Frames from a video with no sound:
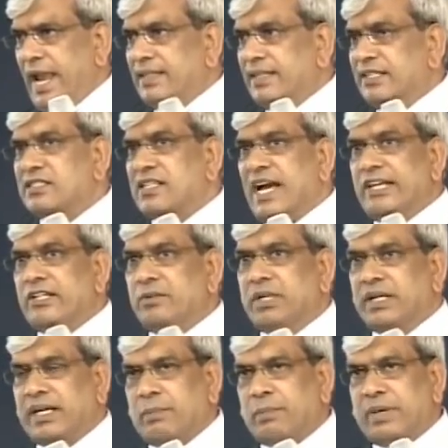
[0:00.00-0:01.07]
and the size of
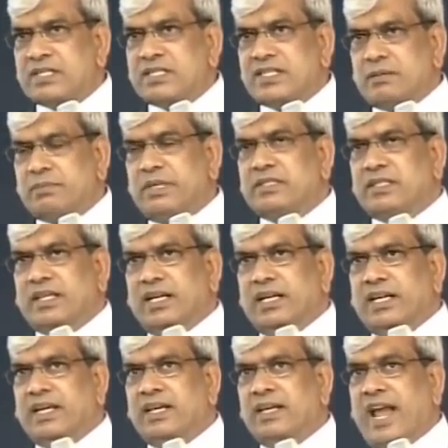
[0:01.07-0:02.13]
the capacitor
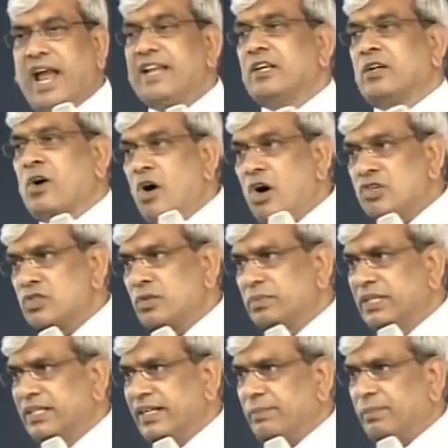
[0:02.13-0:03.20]
basically and the cost
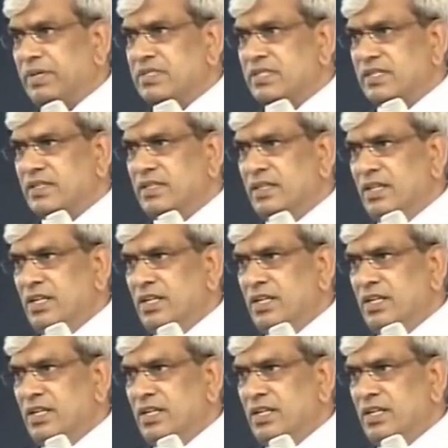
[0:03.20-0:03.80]
of the capacitor.